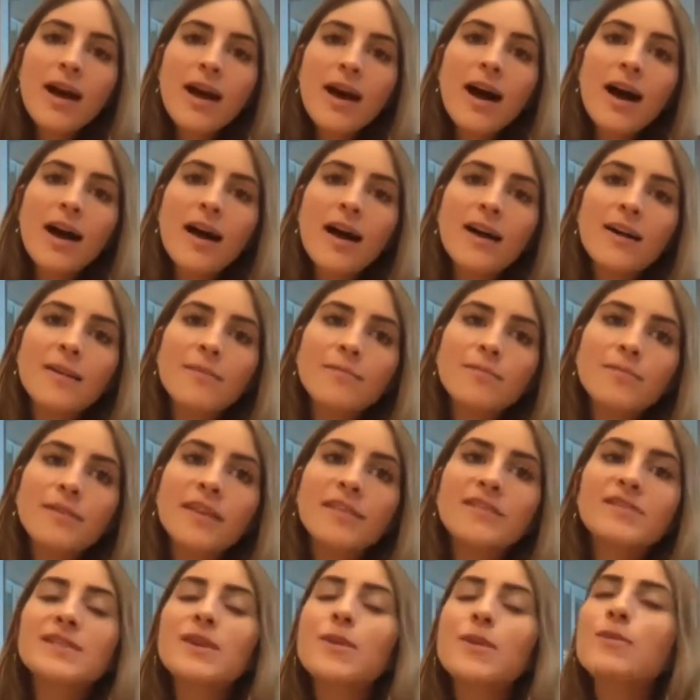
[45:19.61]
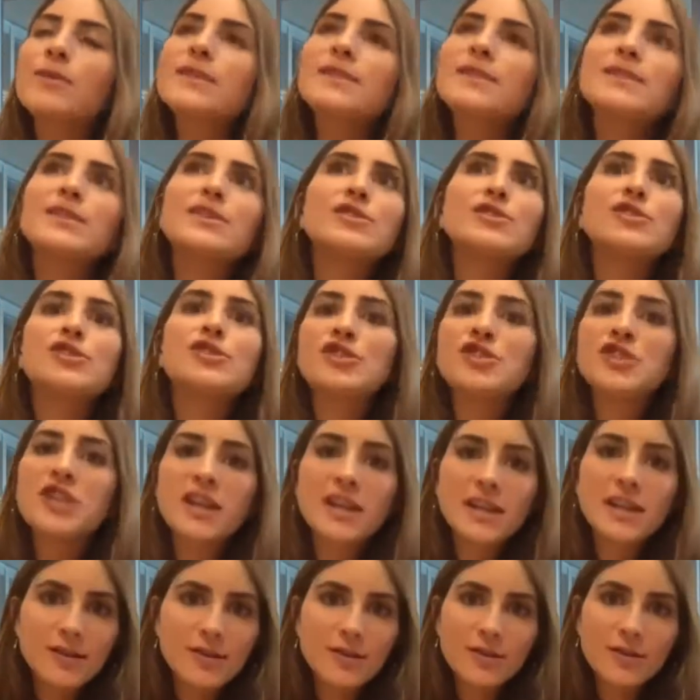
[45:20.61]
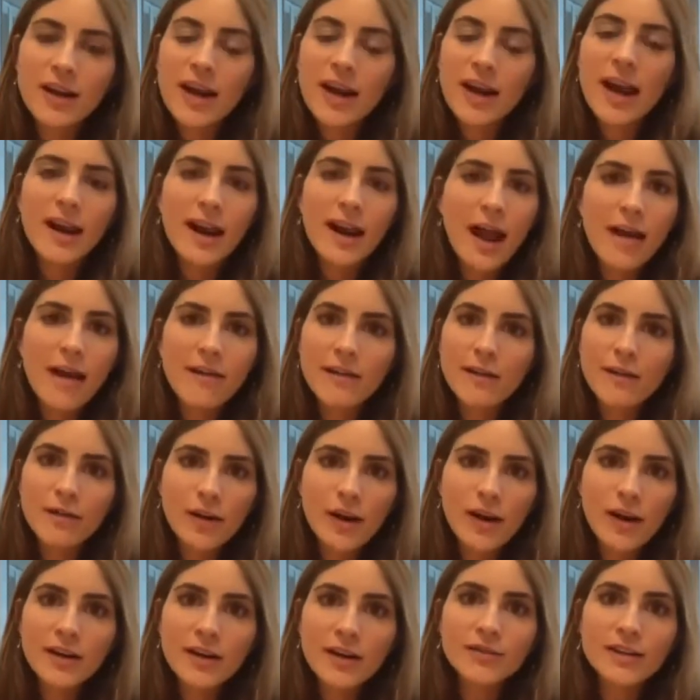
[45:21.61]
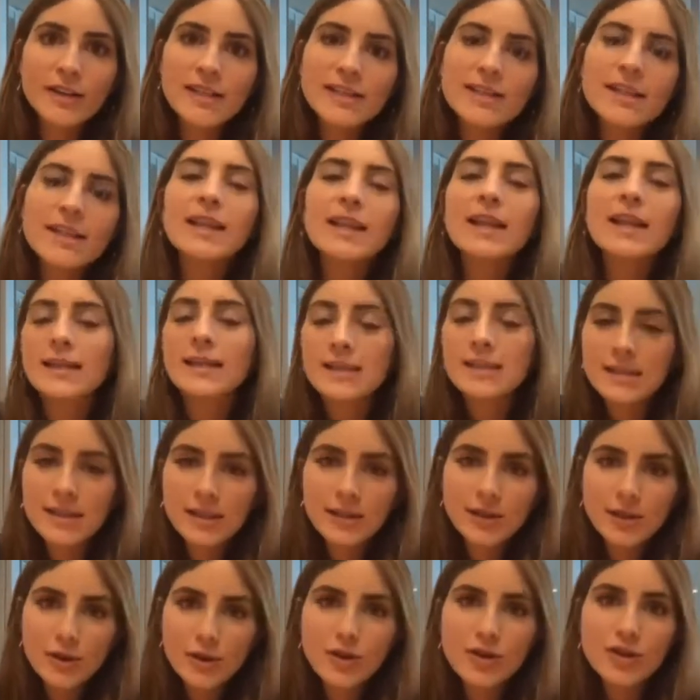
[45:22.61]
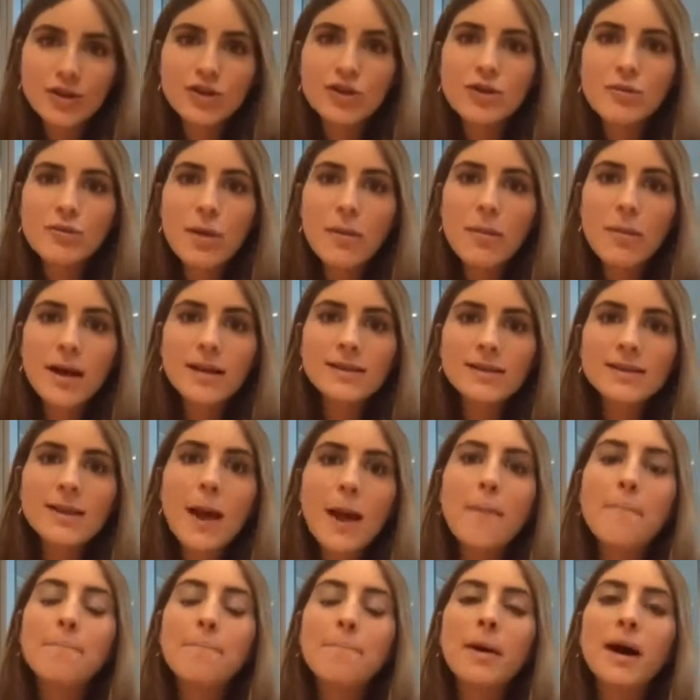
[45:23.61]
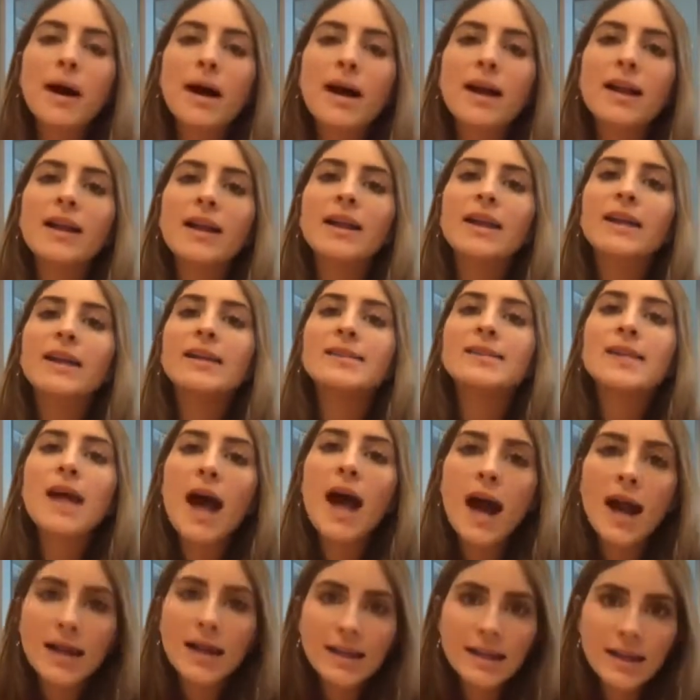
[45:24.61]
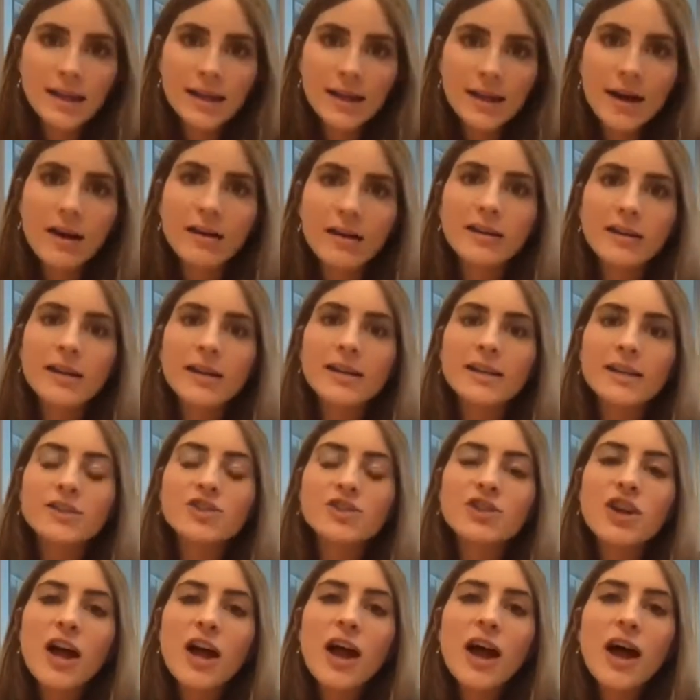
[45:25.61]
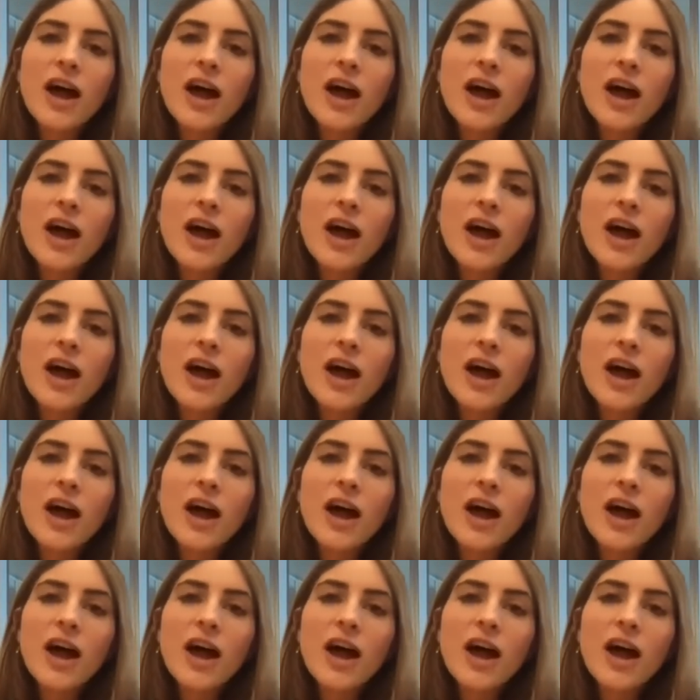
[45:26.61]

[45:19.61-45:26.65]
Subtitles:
If someone is allergic or can't have it for any reason, they could still do the 2B mindset, but it is highly encouraged,